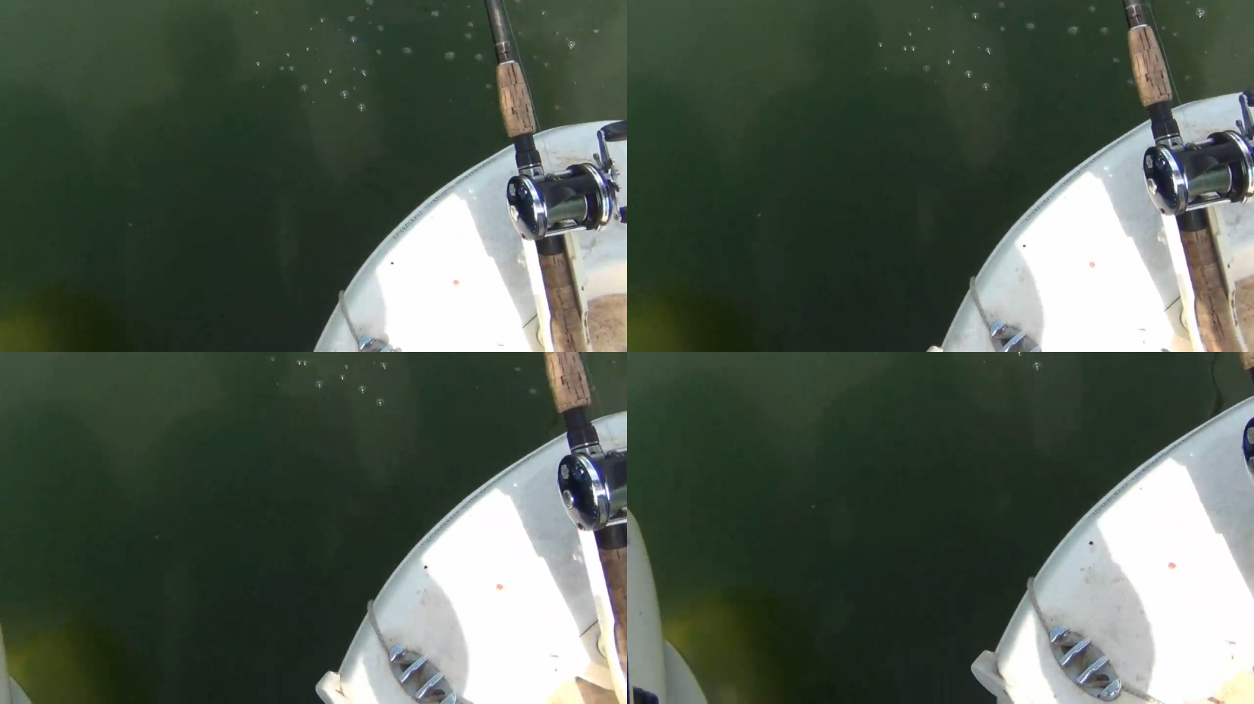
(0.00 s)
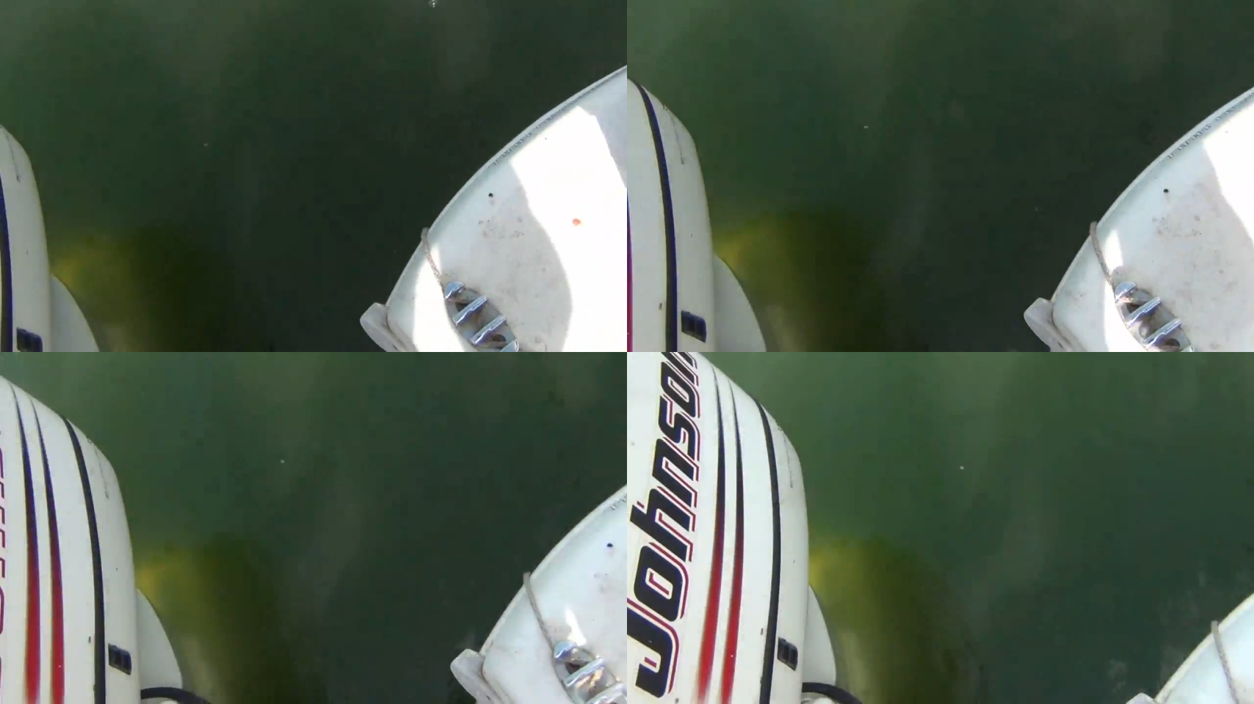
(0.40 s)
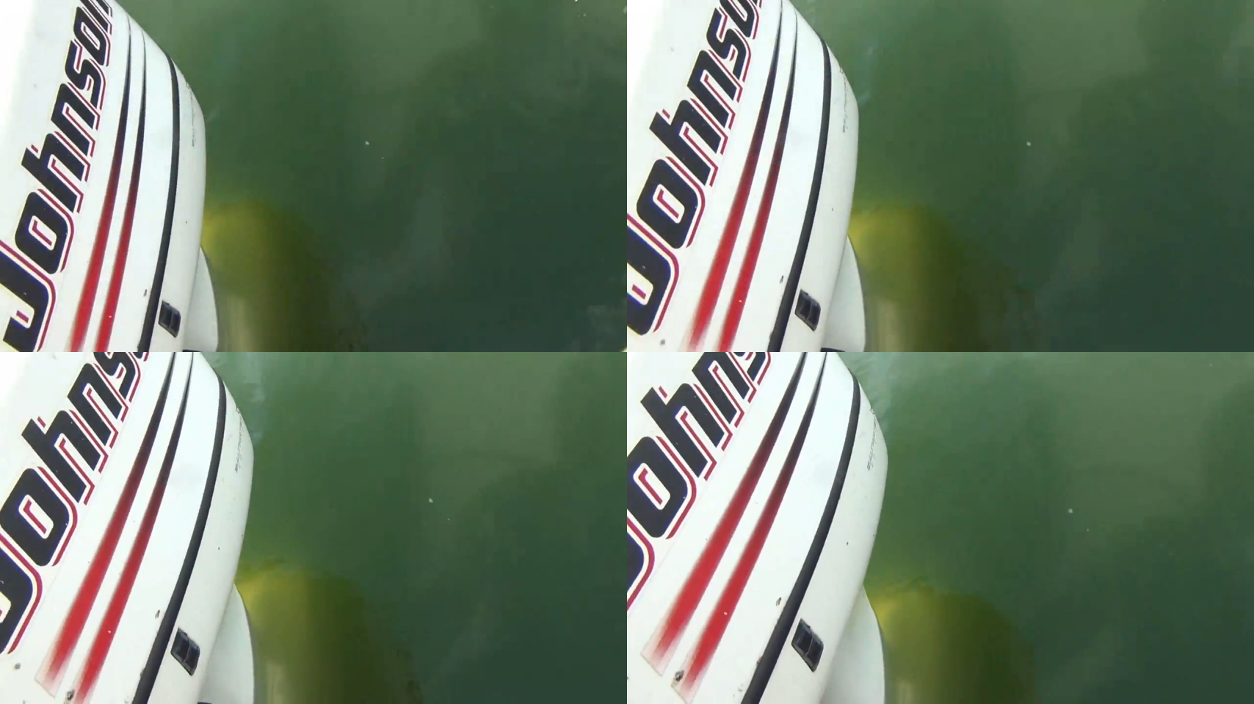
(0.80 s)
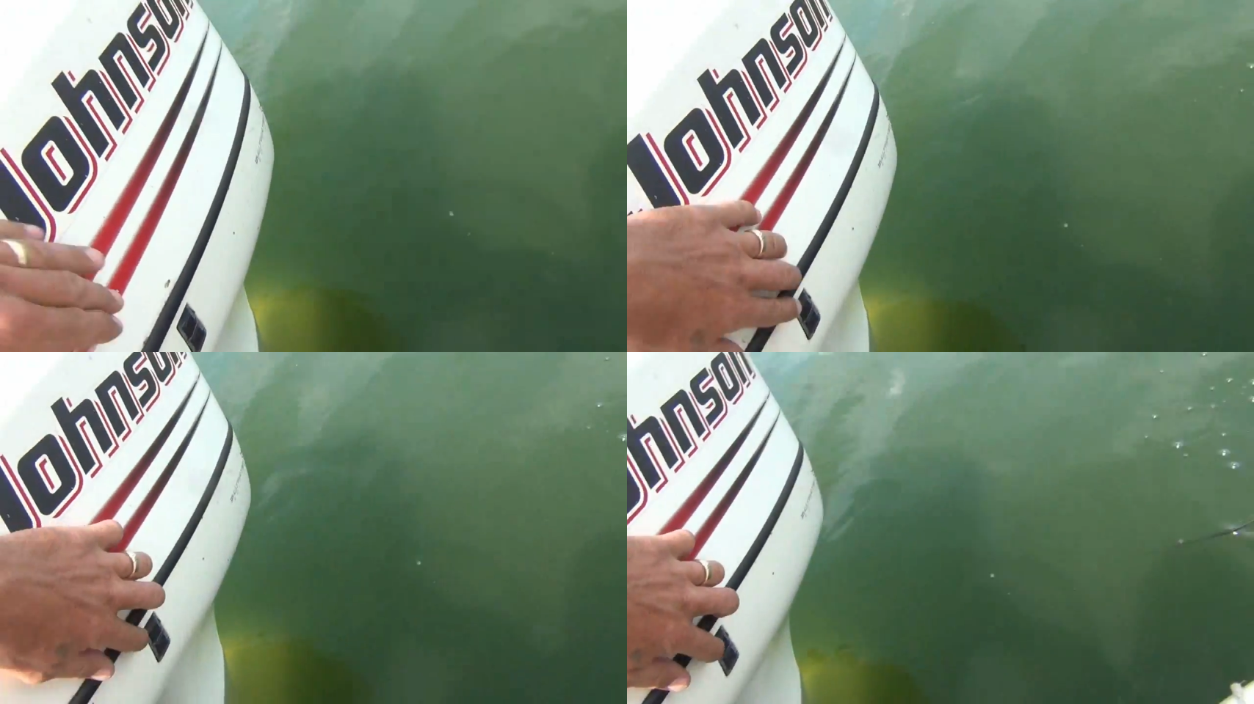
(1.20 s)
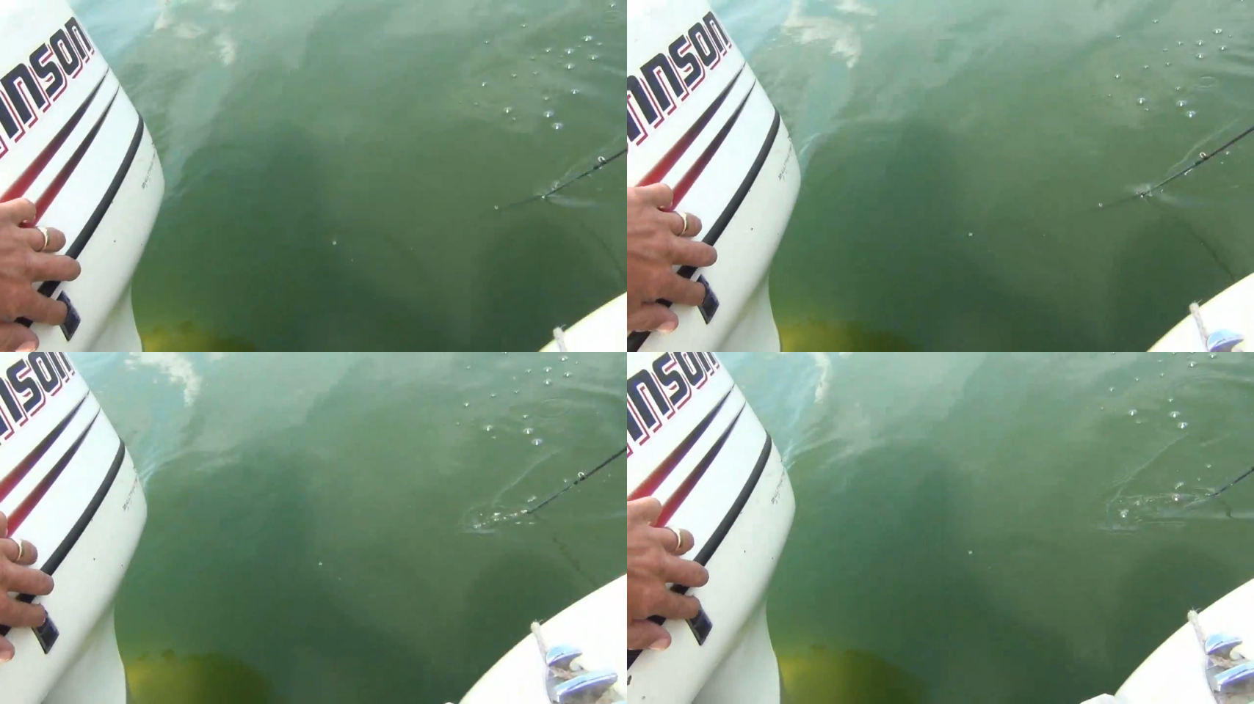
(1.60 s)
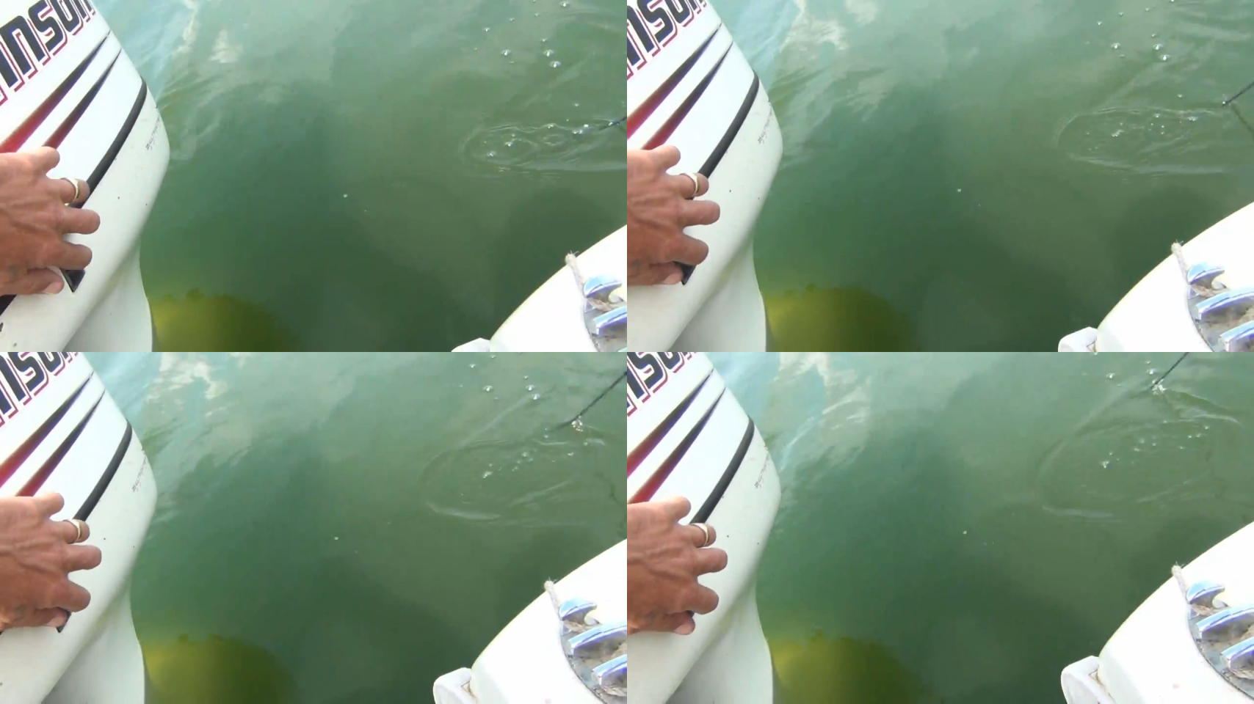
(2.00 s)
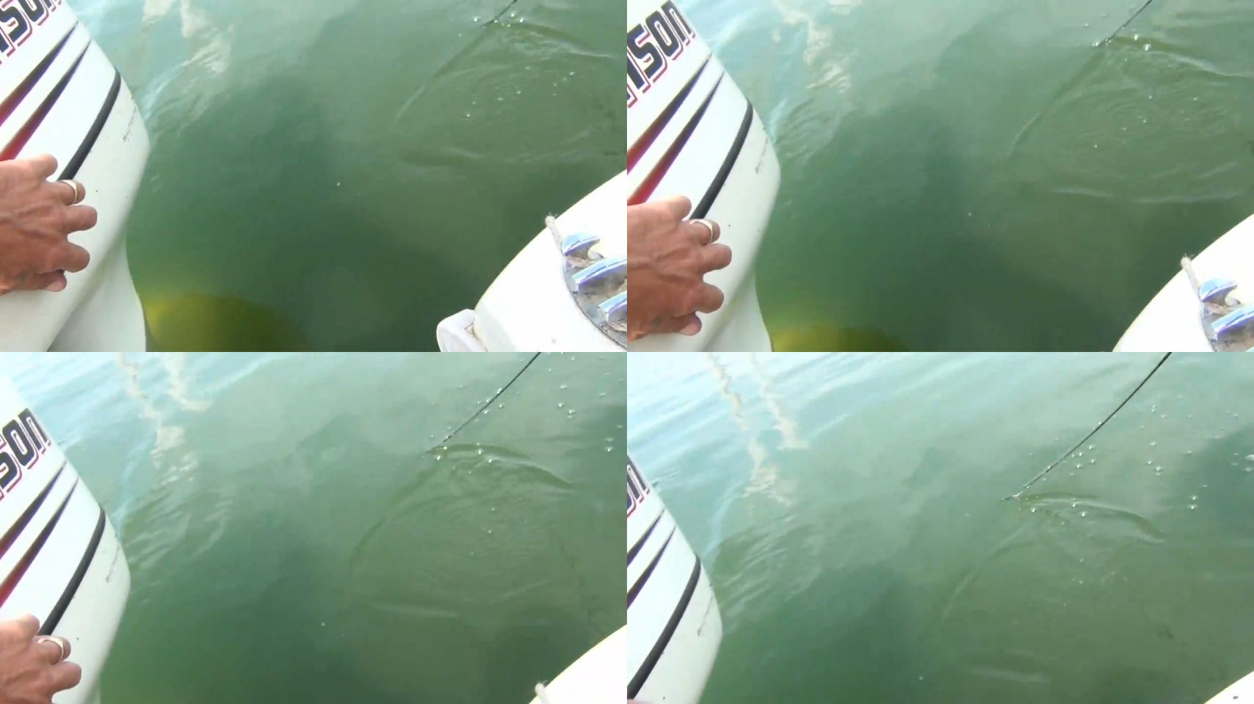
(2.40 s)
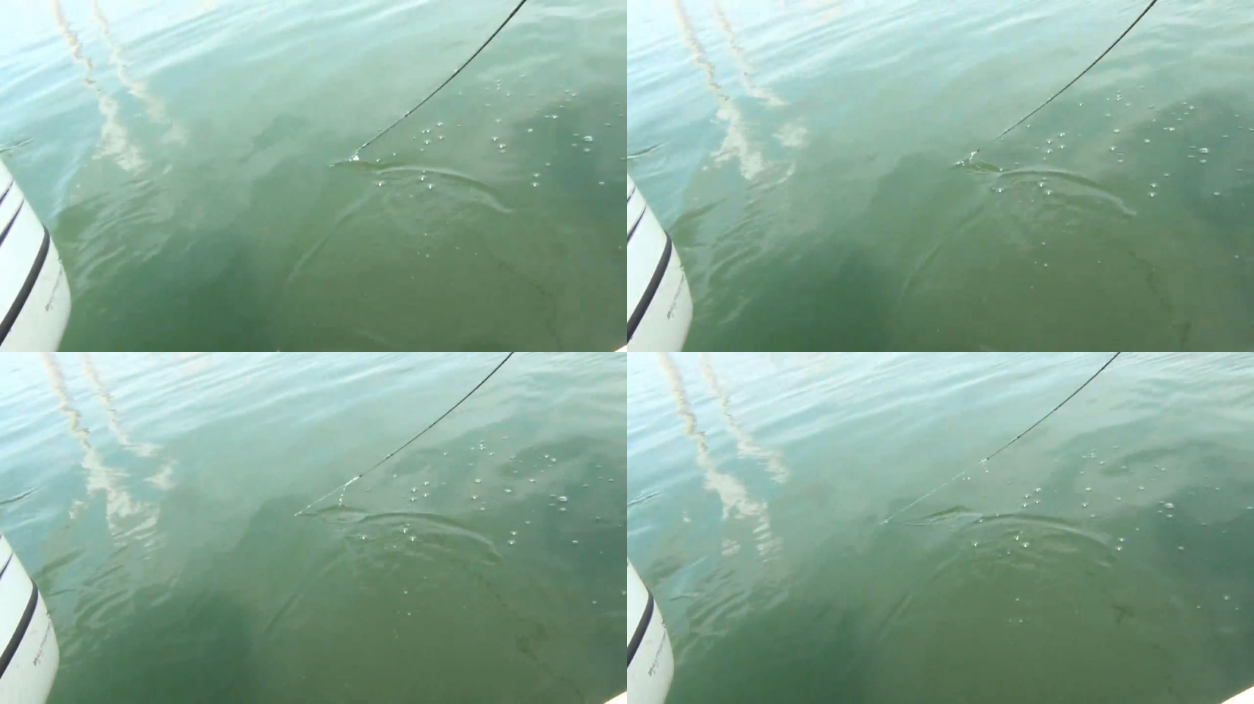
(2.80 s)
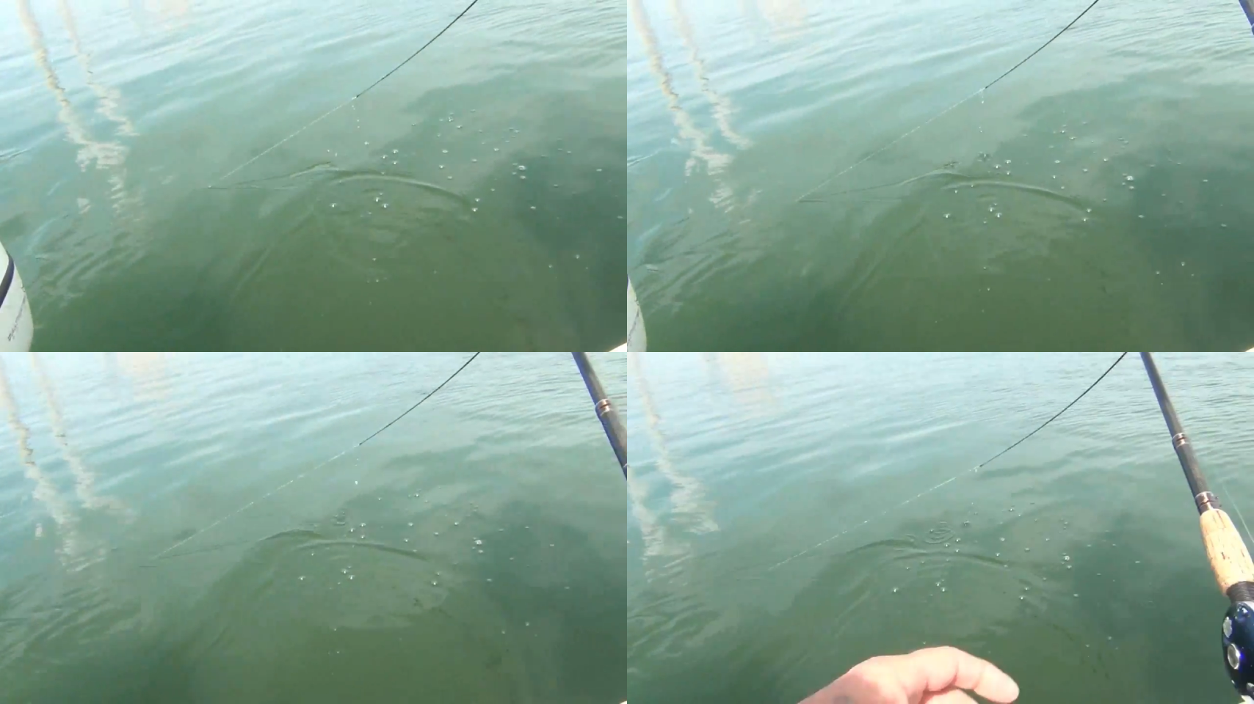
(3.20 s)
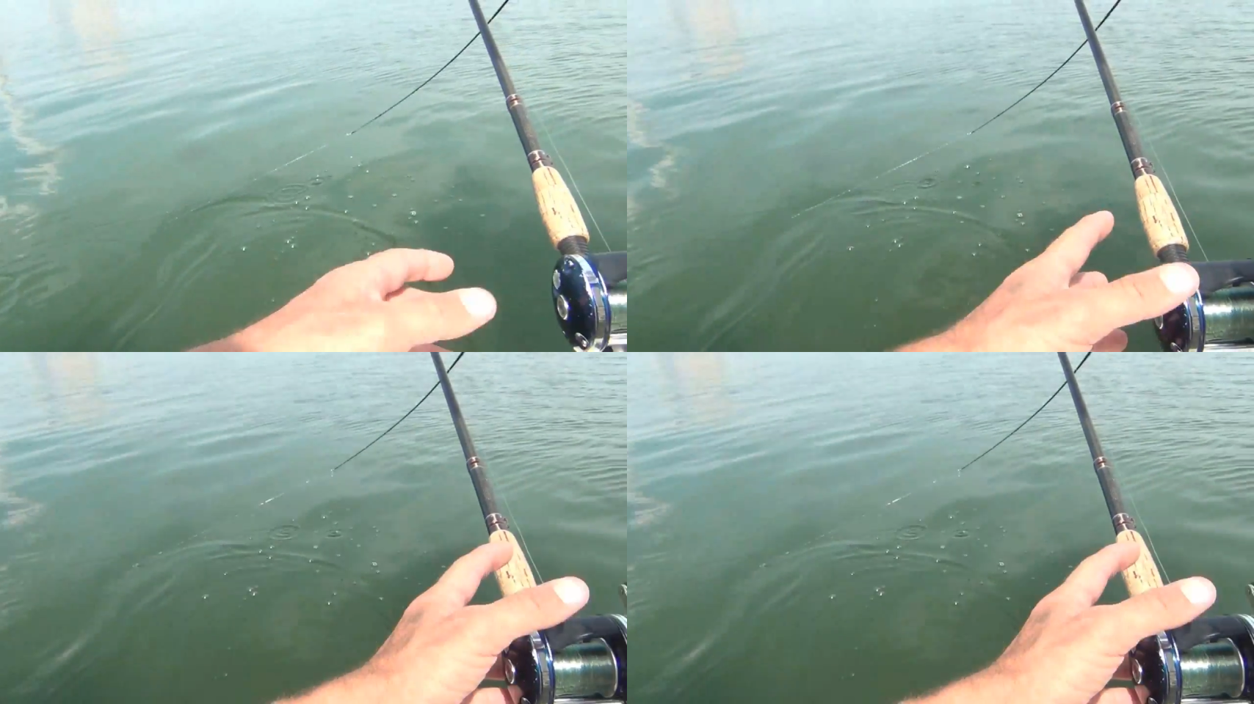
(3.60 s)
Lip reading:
(no speaker visible)